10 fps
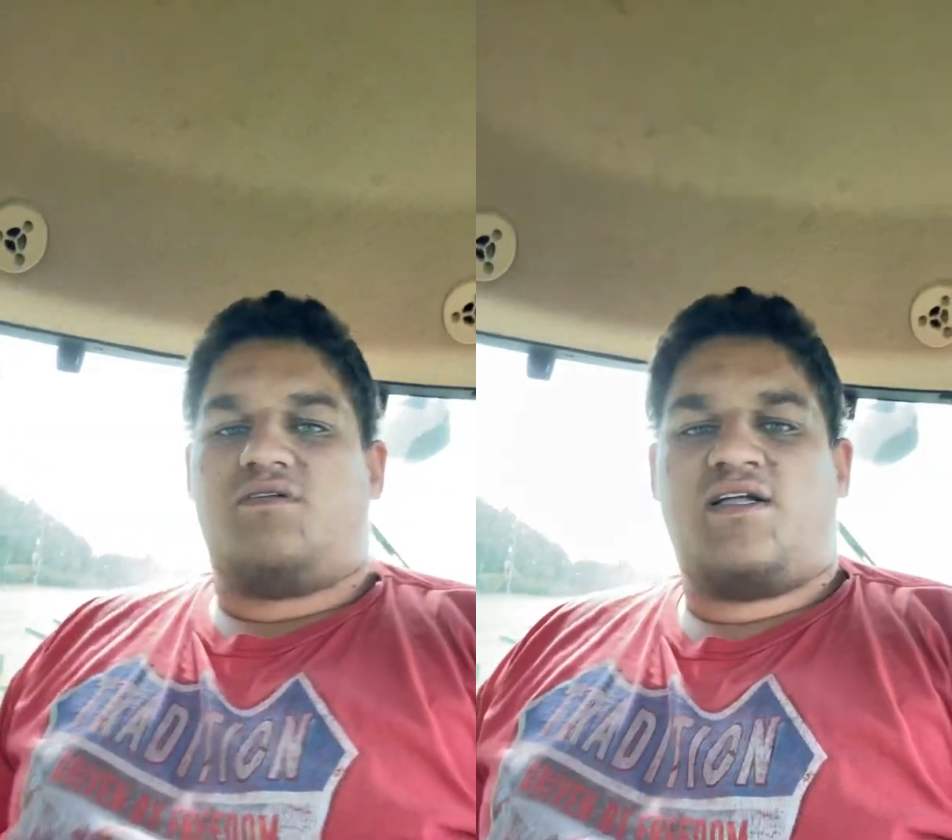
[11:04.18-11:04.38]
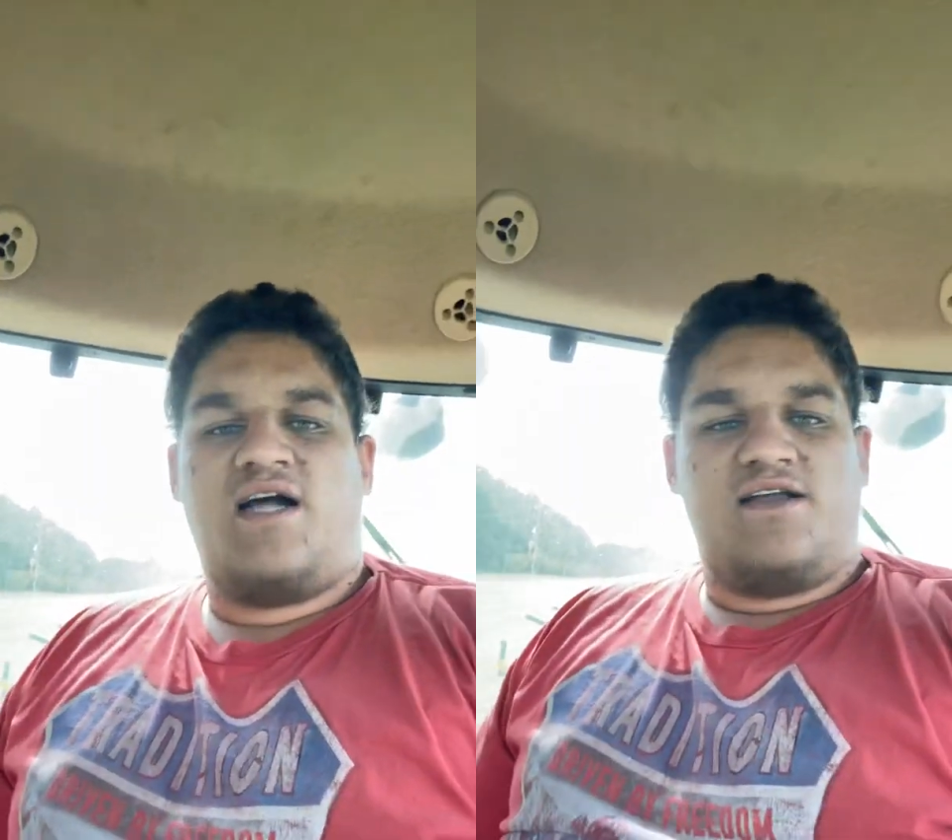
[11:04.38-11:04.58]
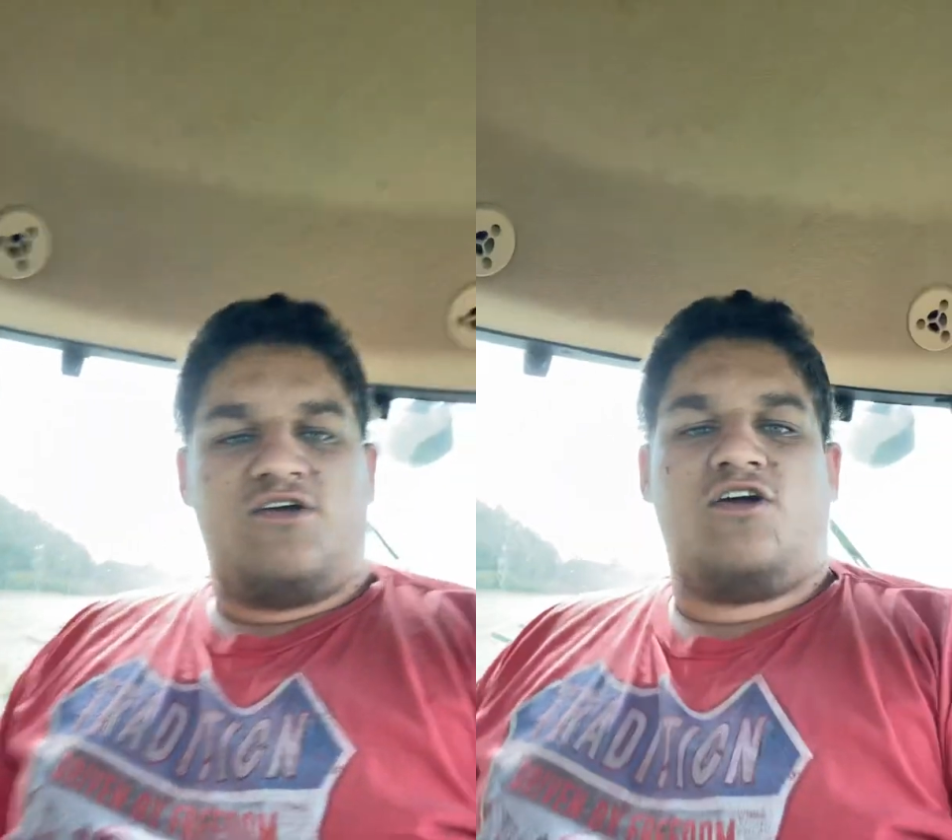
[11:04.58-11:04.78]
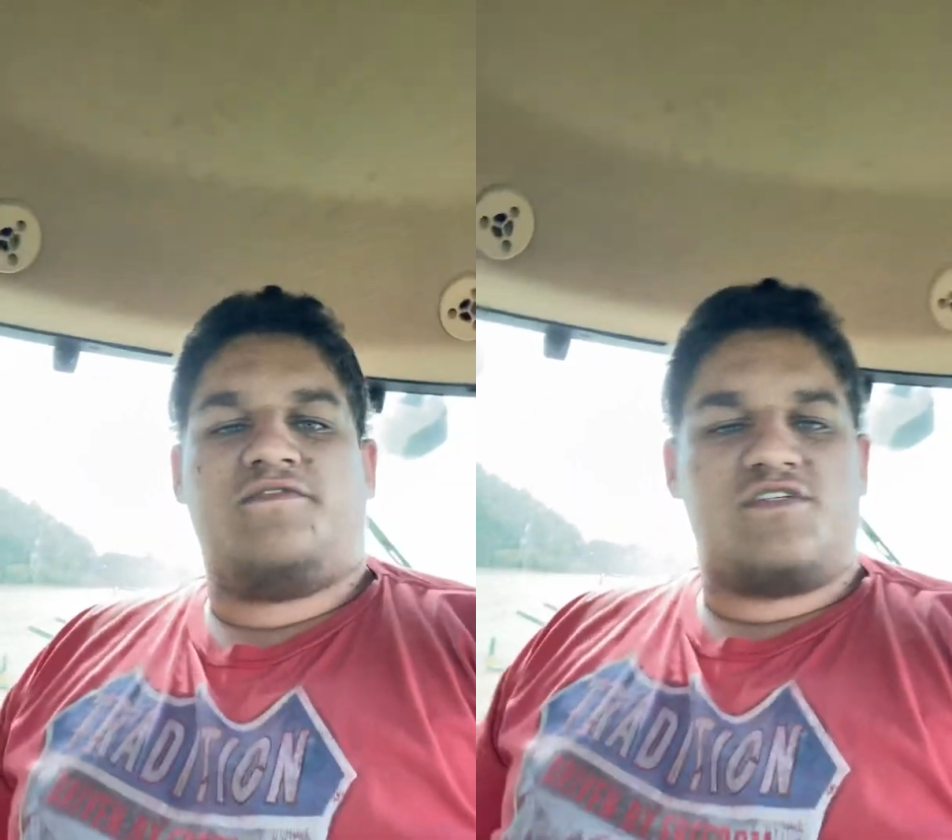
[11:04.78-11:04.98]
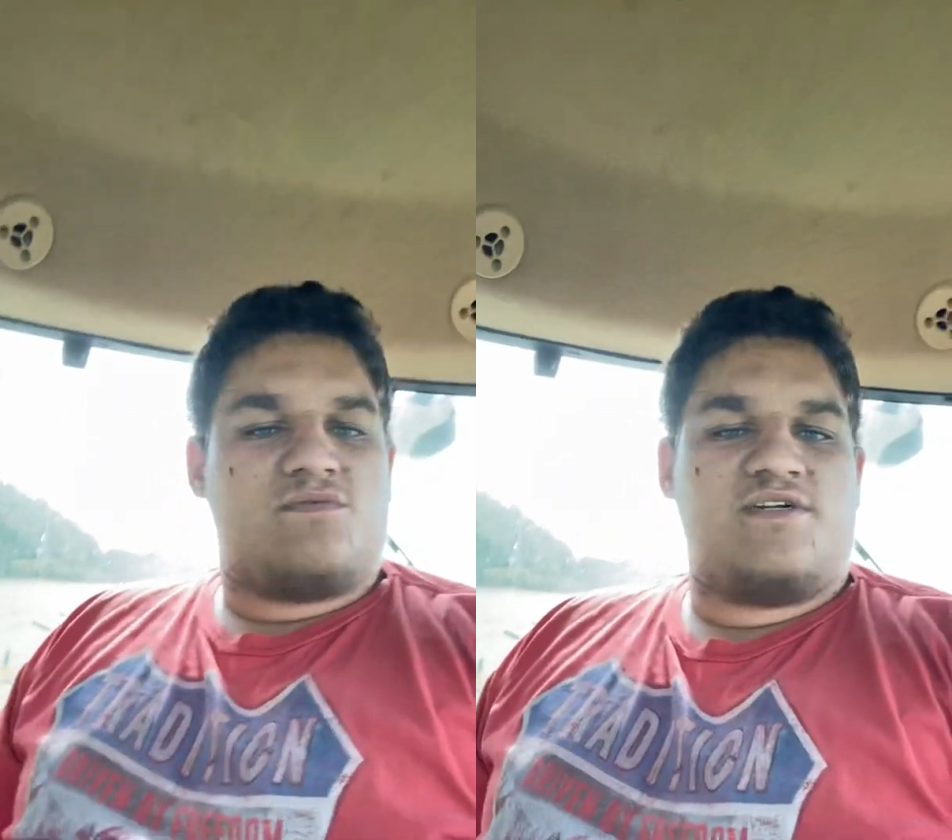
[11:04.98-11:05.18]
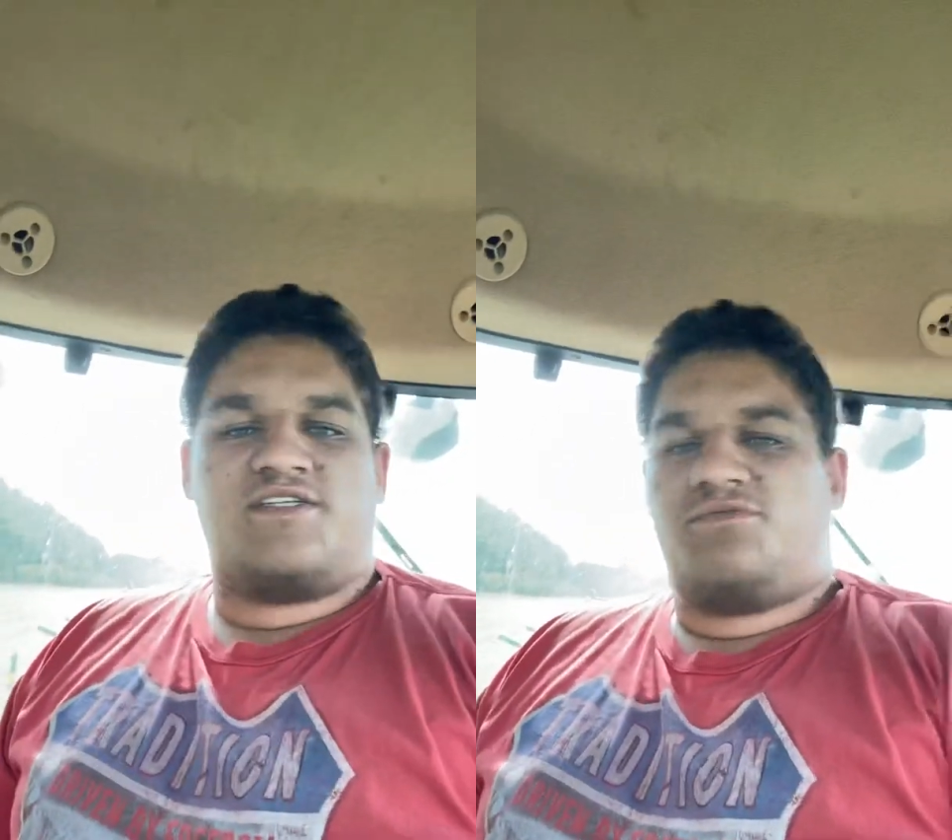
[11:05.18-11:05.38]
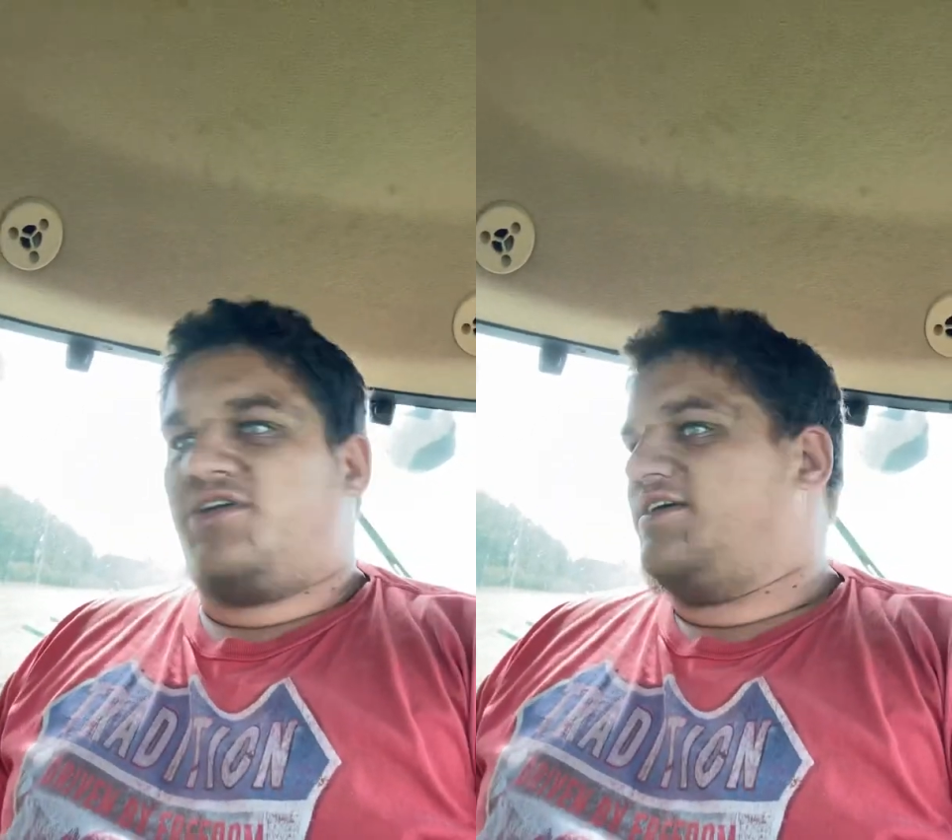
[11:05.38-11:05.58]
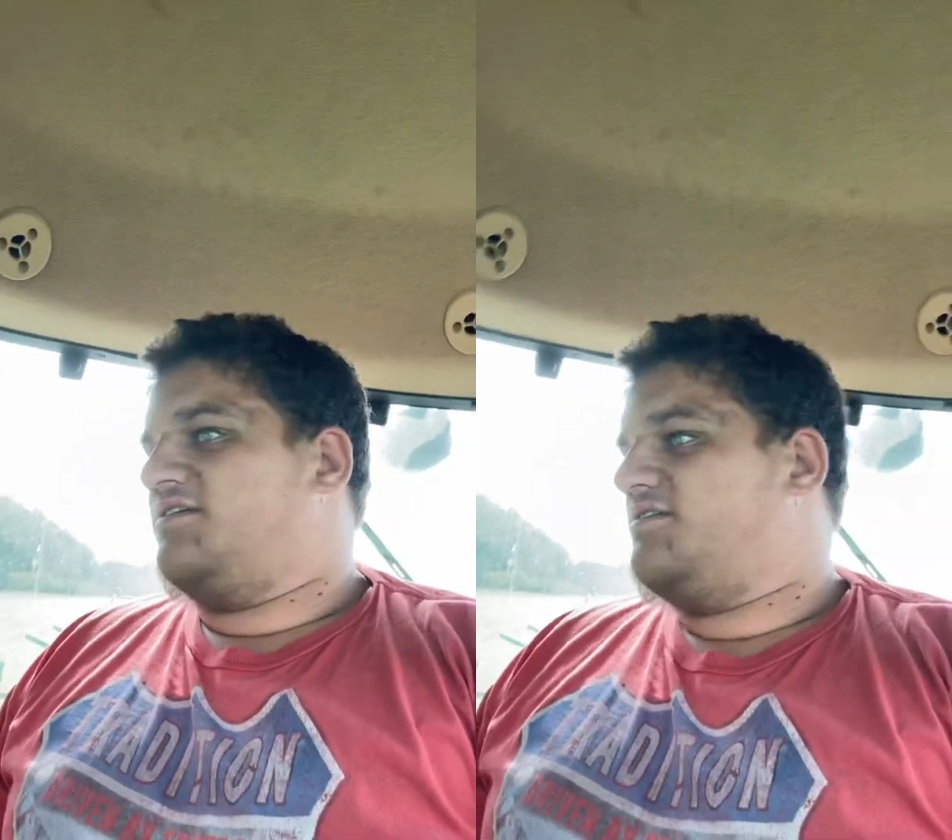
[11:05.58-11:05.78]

Cotton Harvest 2020.